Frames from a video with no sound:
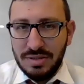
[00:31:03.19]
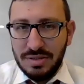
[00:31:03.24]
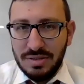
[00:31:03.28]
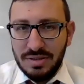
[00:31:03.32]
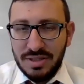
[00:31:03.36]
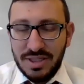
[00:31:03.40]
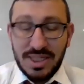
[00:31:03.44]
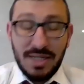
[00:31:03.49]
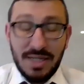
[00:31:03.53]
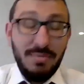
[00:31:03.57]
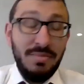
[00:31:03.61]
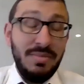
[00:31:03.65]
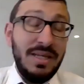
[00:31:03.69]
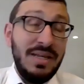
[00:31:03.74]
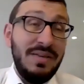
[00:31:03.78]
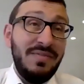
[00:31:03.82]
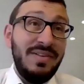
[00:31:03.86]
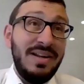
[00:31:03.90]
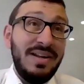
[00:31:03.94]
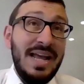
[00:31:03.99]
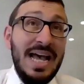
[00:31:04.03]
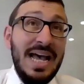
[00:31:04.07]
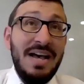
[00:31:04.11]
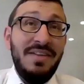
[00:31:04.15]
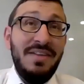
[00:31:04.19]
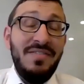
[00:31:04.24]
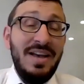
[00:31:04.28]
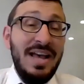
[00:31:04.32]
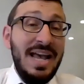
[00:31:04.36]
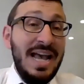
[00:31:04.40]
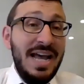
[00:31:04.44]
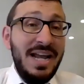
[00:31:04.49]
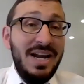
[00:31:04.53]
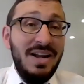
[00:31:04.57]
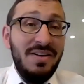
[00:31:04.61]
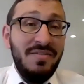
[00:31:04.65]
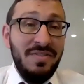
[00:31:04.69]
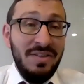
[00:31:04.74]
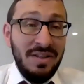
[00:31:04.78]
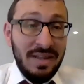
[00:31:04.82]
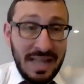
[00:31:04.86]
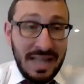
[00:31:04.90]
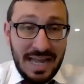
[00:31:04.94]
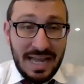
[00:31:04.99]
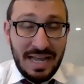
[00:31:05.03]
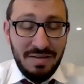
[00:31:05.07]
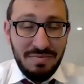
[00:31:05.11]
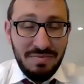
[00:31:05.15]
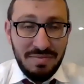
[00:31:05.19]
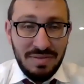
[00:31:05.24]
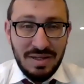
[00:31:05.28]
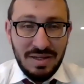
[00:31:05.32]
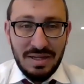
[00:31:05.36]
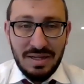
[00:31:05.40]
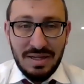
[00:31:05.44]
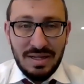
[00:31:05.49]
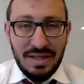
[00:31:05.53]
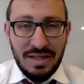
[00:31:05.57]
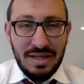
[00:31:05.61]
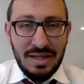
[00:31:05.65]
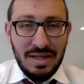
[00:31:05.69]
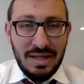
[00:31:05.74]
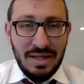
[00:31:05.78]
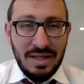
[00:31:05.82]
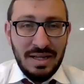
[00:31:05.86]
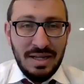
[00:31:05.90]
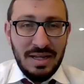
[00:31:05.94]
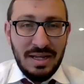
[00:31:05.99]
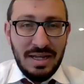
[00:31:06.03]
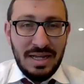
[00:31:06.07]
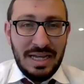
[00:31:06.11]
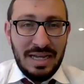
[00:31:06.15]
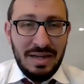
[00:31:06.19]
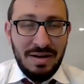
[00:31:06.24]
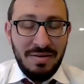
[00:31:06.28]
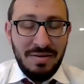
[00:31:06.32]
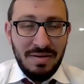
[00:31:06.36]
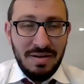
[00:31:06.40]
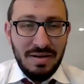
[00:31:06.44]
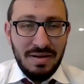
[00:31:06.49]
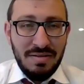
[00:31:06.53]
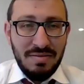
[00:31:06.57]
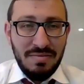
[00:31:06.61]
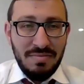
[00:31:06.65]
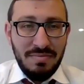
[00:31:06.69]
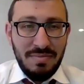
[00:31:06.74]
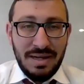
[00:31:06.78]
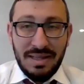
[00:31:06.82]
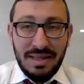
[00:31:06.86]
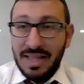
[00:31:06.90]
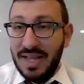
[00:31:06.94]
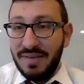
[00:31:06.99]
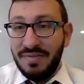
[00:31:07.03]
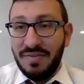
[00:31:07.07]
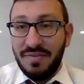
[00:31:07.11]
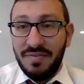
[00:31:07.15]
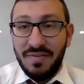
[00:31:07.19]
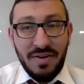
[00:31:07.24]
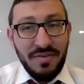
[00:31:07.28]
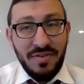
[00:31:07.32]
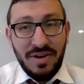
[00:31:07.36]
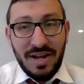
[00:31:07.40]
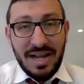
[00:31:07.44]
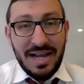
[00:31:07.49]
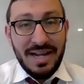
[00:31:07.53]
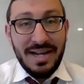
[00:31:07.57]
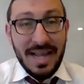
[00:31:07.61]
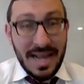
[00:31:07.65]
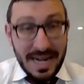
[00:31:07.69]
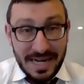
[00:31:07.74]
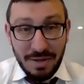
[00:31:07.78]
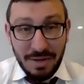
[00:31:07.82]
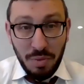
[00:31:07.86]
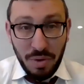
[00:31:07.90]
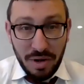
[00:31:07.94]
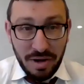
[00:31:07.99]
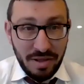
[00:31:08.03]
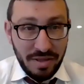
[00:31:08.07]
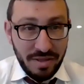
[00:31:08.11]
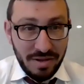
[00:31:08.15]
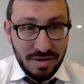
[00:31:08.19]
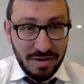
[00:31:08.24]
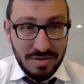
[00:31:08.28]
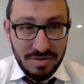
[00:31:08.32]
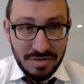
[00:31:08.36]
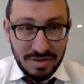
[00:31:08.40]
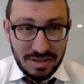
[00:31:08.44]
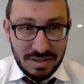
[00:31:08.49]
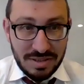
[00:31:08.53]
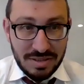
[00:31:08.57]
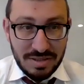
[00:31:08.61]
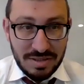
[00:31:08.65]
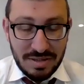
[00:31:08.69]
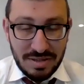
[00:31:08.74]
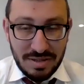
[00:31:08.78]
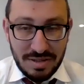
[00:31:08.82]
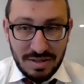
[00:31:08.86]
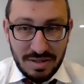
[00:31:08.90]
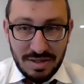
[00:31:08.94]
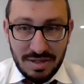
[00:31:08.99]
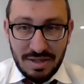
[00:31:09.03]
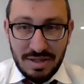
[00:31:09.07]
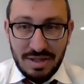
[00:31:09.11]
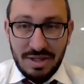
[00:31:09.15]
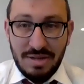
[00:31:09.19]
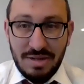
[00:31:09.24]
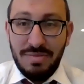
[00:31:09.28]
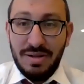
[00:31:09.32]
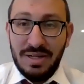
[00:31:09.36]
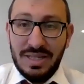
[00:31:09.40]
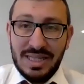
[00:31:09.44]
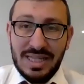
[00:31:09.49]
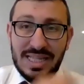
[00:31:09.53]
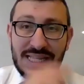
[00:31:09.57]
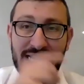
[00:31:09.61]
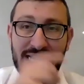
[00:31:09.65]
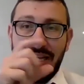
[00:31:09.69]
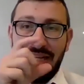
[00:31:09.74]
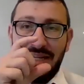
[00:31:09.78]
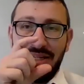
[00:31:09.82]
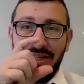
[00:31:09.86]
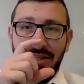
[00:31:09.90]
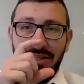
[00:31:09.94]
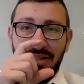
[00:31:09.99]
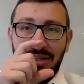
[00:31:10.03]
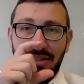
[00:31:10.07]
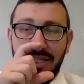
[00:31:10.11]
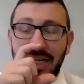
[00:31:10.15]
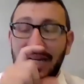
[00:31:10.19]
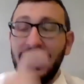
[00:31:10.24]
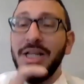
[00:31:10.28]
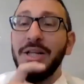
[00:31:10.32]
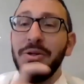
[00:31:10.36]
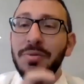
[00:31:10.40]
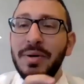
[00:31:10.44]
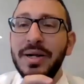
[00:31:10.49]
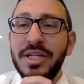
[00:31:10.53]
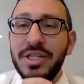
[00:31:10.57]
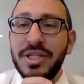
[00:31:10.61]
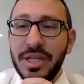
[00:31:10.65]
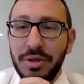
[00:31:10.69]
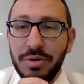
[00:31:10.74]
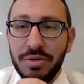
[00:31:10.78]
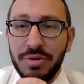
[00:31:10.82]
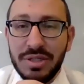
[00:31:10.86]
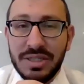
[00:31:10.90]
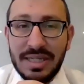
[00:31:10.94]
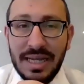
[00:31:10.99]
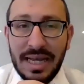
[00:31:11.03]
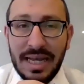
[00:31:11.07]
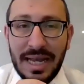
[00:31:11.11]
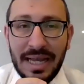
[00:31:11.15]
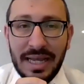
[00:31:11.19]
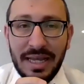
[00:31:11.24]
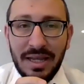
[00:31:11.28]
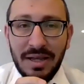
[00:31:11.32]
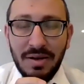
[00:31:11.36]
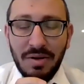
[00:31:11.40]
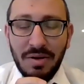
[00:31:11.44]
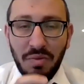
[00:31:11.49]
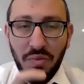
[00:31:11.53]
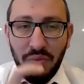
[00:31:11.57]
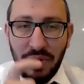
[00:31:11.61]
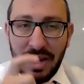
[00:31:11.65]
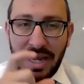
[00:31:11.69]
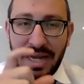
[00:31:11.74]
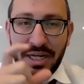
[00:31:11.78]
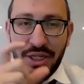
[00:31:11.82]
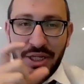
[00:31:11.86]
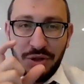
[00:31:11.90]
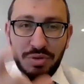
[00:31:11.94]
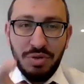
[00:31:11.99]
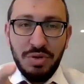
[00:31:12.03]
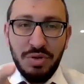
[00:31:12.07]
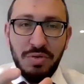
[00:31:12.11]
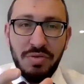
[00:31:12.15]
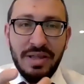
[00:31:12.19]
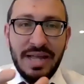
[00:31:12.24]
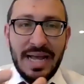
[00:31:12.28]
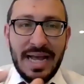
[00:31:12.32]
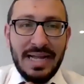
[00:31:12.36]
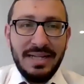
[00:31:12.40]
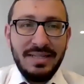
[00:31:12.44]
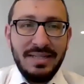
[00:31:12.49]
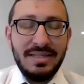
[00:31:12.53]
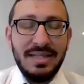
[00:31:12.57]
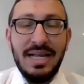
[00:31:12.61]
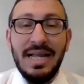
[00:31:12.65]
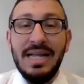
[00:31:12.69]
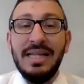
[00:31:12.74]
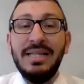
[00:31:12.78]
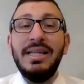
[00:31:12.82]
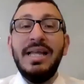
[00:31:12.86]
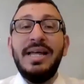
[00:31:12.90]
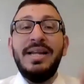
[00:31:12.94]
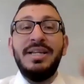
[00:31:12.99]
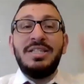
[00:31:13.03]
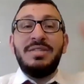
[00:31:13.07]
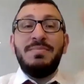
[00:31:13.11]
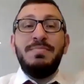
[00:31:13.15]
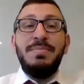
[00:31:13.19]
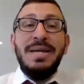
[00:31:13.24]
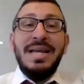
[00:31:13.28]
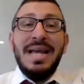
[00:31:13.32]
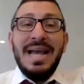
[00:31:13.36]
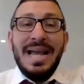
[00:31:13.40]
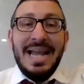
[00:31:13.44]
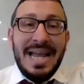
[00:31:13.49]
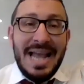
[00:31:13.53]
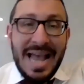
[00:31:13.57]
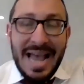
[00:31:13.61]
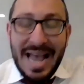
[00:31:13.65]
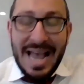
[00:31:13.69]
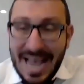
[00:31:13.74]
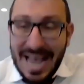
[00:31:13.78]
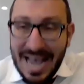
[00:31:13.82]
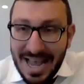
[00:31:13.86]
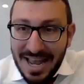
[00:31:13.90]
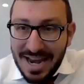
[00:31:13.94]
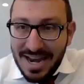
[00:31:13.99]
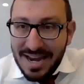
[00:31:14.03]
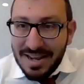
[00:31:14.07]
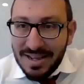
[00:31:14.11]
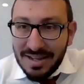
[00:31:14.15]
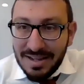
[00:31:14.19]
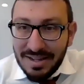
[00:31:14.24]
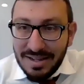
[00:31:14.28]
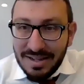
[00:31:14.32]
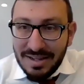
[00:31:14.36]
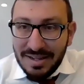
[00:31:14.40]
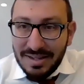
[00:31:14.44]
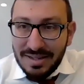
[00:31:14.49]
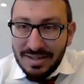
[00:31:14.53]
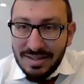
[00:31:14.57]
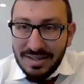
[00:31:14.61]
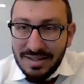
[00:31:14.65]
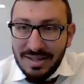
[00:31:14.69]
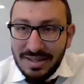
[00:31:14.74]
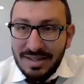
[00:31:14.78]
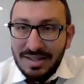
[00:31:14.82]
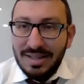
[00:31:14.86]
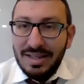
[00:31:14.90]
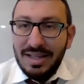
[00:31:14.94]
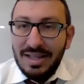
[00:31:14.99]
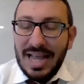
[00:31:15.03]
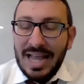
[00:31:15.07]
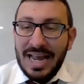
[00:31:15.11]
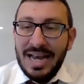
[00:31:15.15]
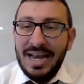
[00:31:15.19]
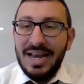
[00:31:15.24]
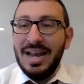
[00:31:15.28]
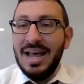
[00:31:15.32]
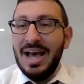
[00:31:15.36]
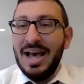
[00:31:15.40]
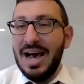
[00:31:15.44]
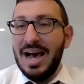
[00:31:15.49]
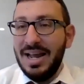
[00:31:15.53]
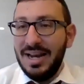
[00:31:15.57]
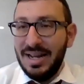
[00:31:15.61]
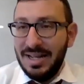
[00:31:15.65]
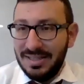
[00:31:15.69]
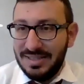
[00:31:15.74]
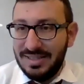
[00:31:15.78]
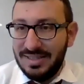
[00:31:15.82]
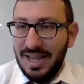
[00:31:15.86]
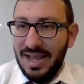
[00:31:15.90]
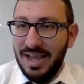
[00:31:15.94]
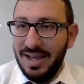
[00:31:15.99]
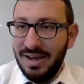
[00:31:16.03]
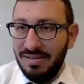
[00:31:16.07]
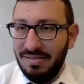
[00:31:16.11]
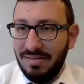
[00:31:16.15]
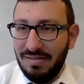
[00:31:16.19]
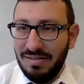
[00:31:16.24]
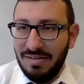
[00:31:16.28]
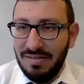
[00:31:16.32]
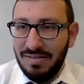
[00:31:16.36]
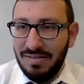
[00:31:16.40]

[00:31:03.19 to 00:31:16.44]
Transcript: Some even have a head of a lamb. In my life, I've never had any one of those. But the declaration that you say when you do that, let us be a head and not a tail.